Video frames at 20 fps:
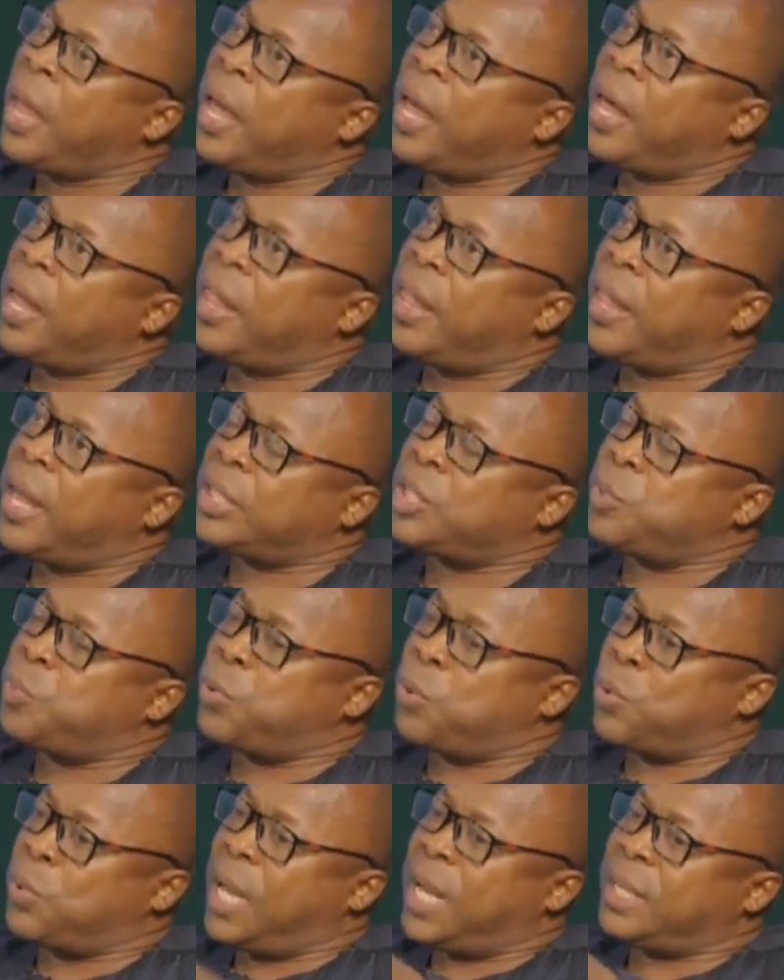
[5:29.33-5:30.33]
that
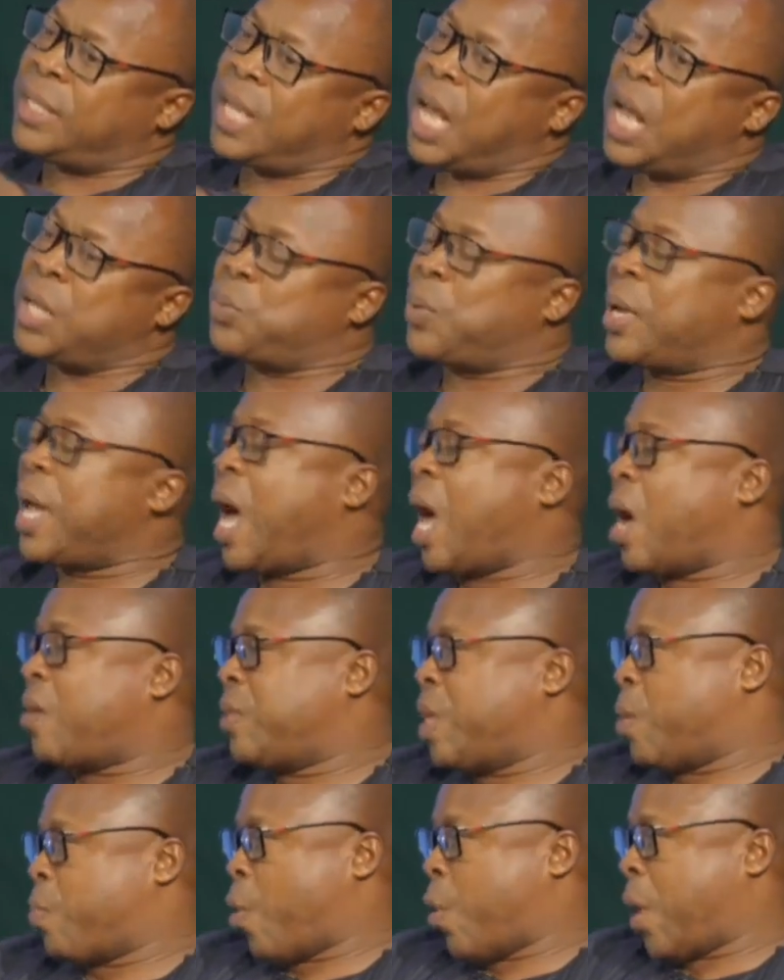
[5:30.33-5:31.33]
products as we
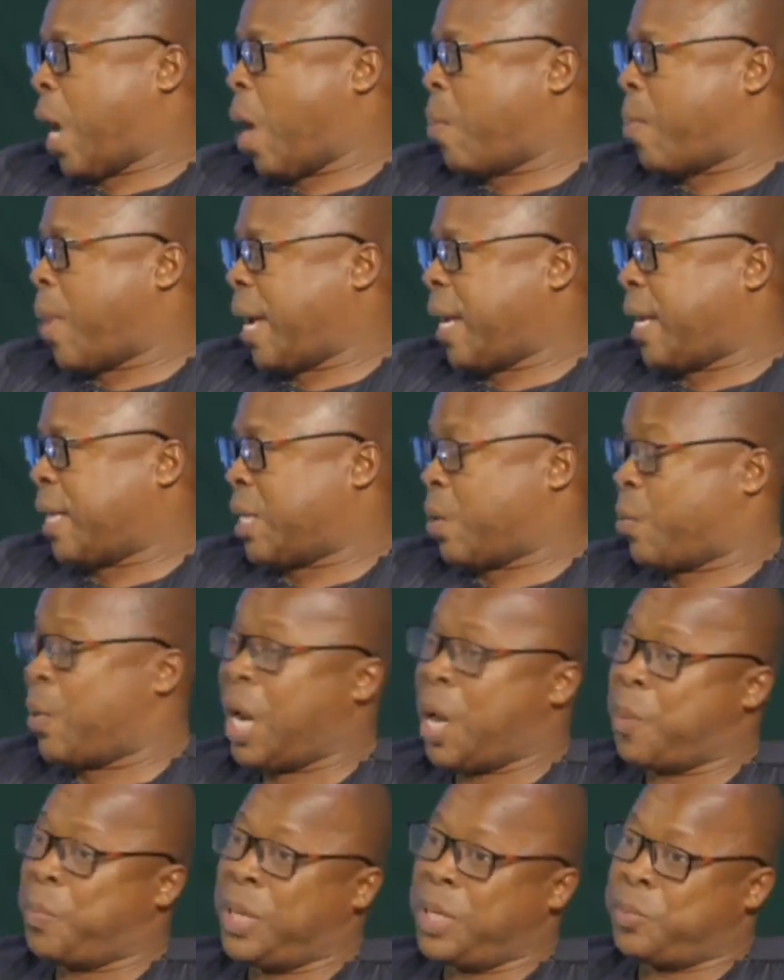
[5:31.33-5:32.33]
have them on our market, and
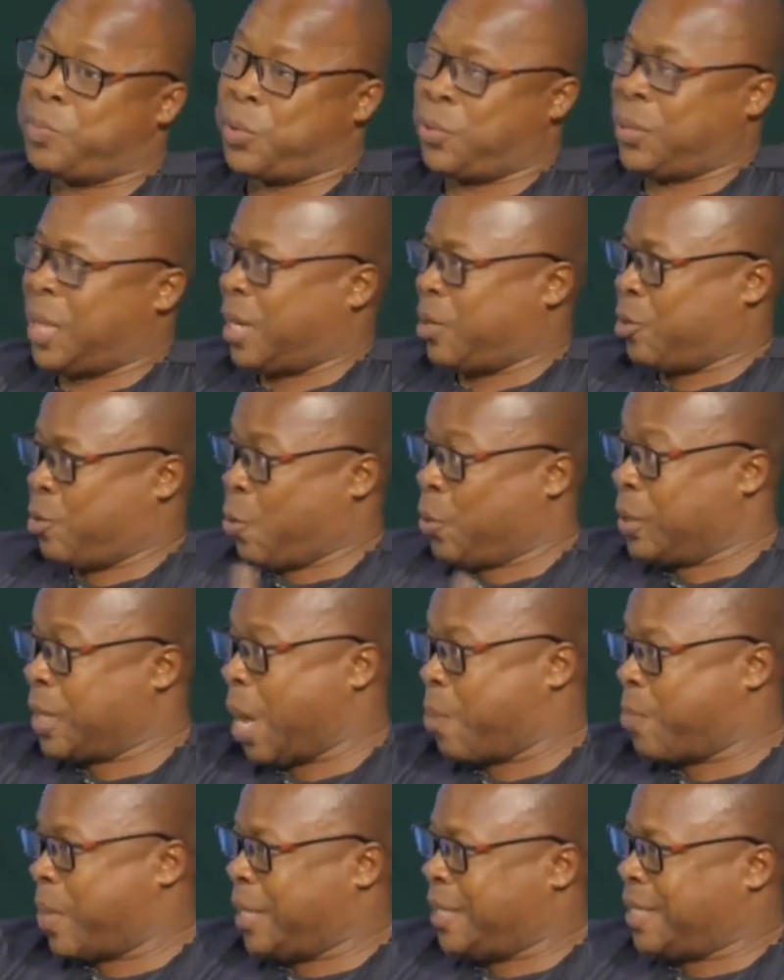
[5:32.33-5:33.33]
when I mean products, those
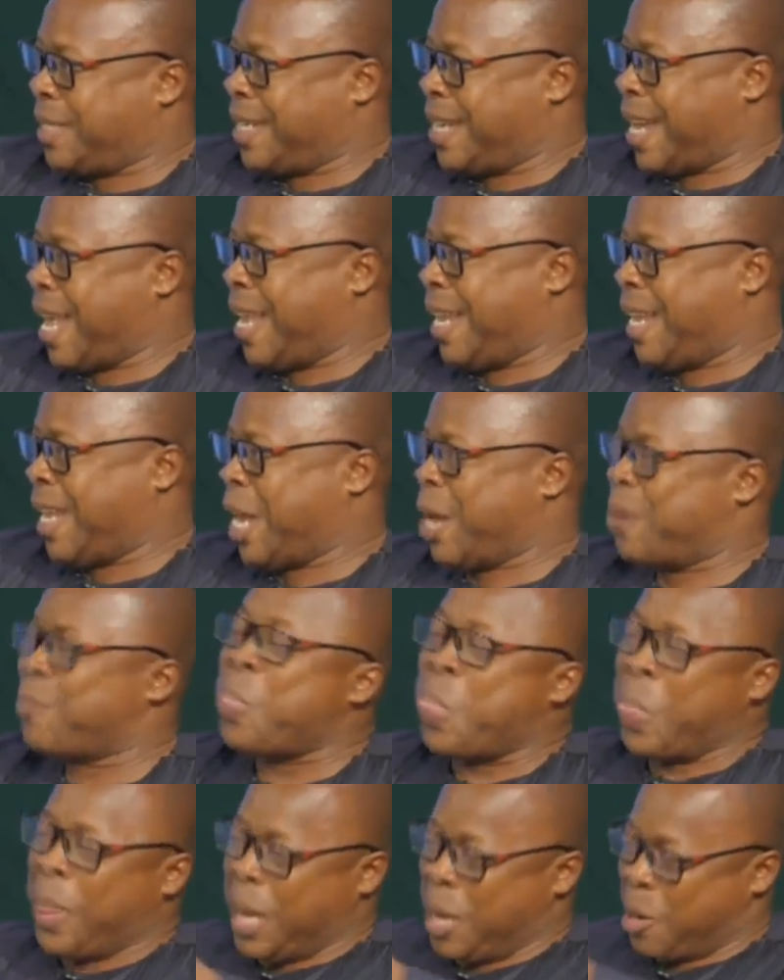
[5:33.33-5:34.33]
I mentioned earlier,
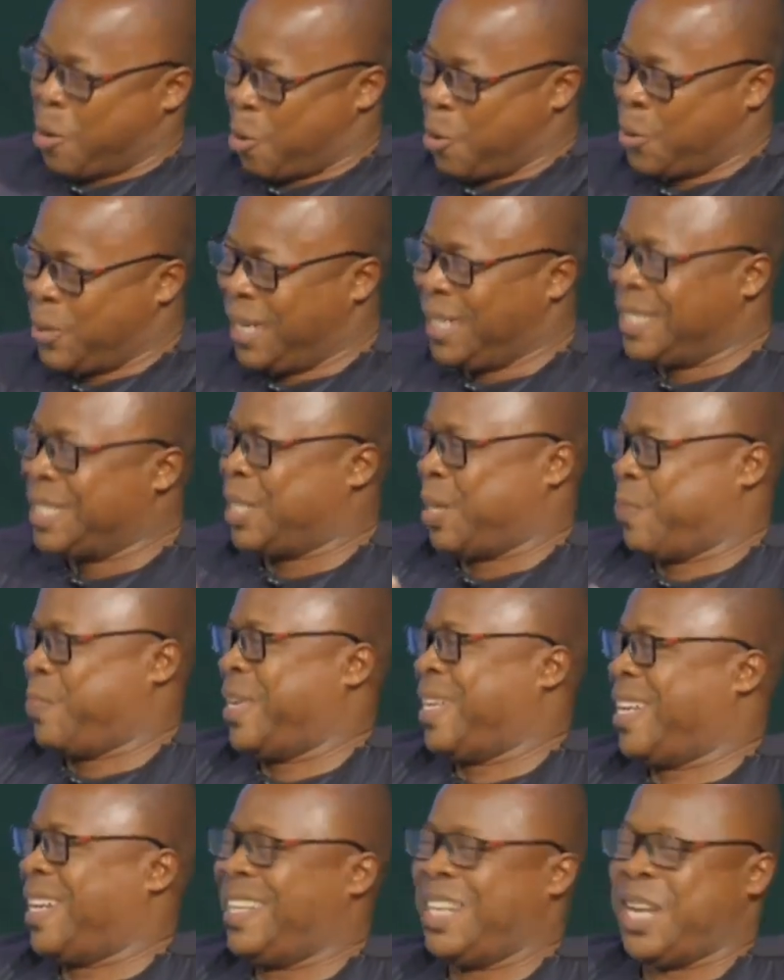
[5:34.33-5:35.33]
including
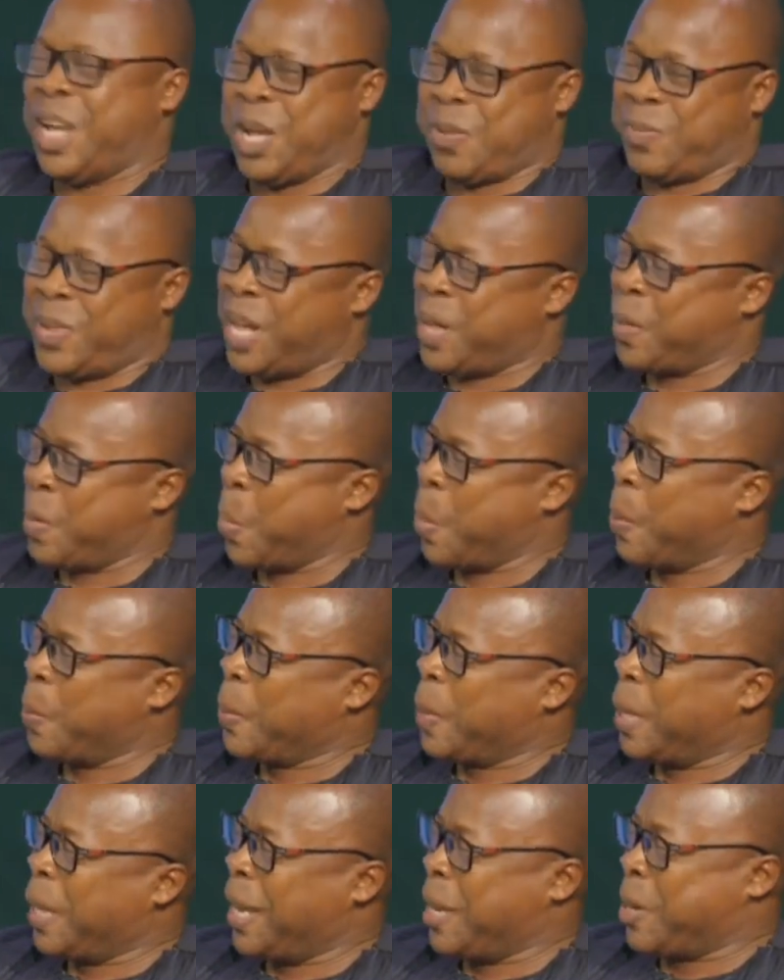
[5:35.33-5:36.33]
typically the herbal
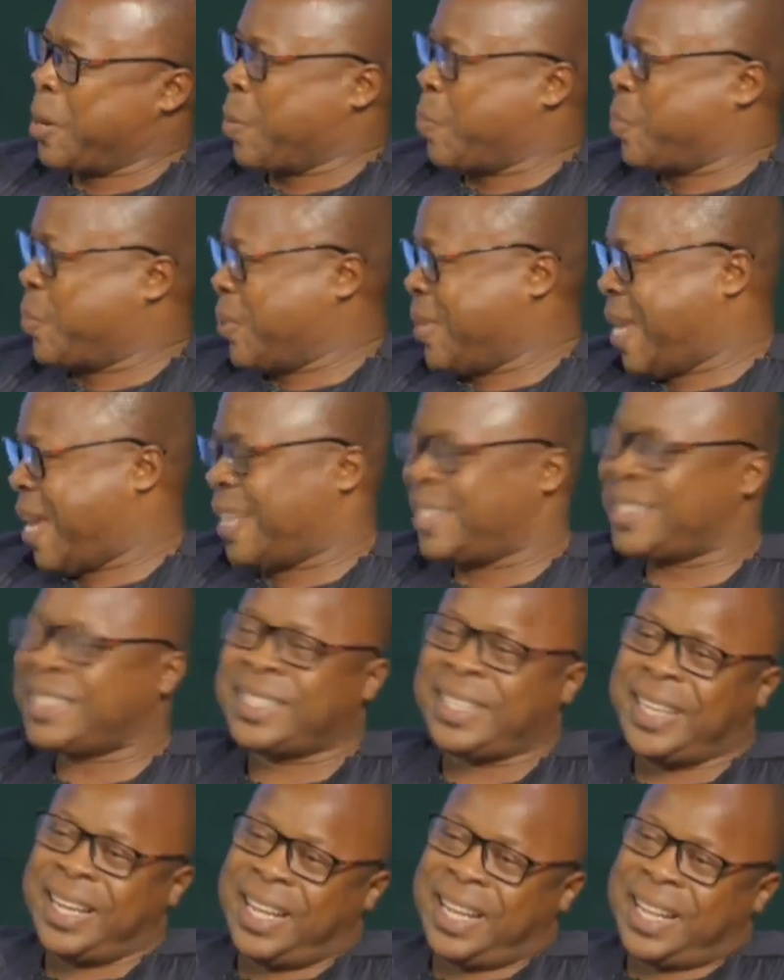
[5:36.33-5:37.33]

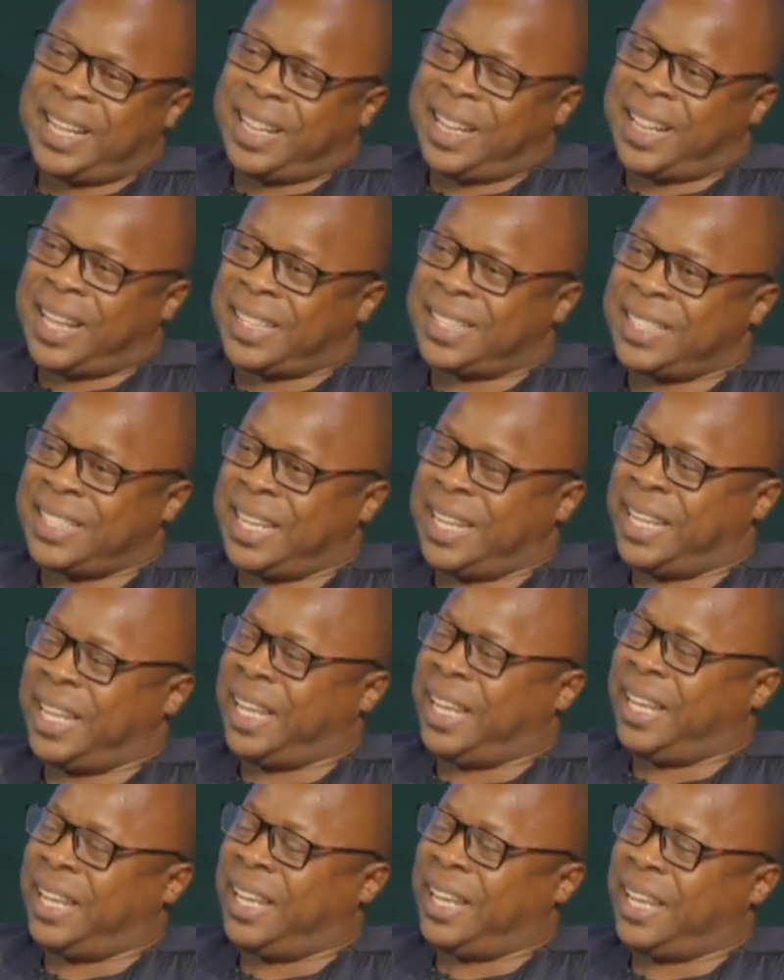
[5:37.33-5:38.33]
products, that
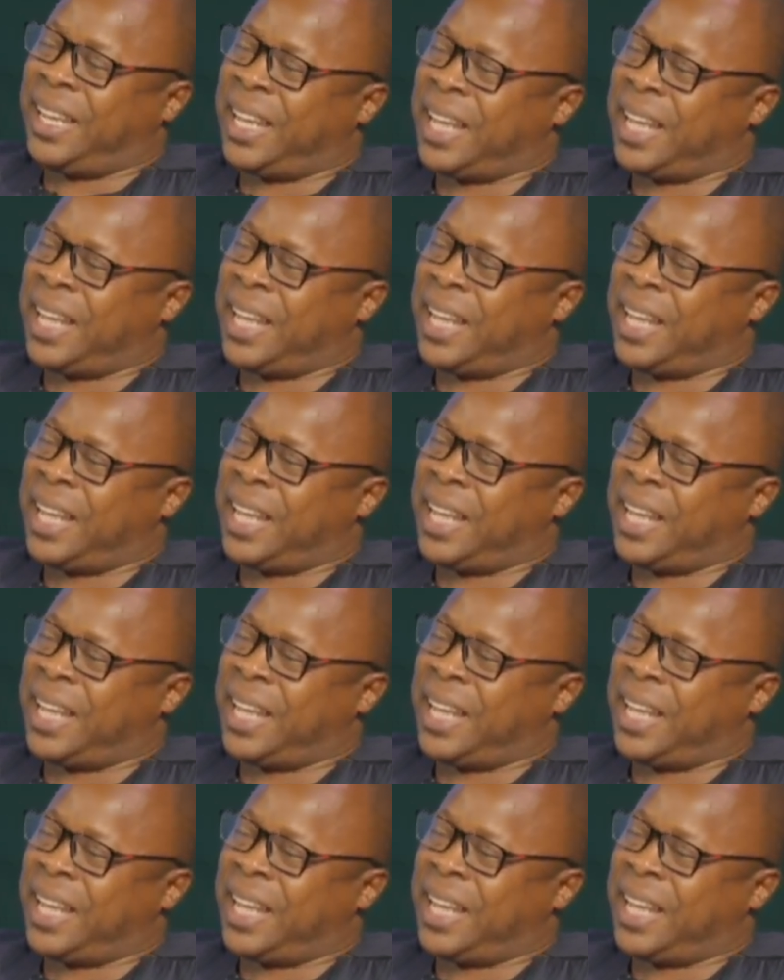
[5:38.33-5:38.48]
they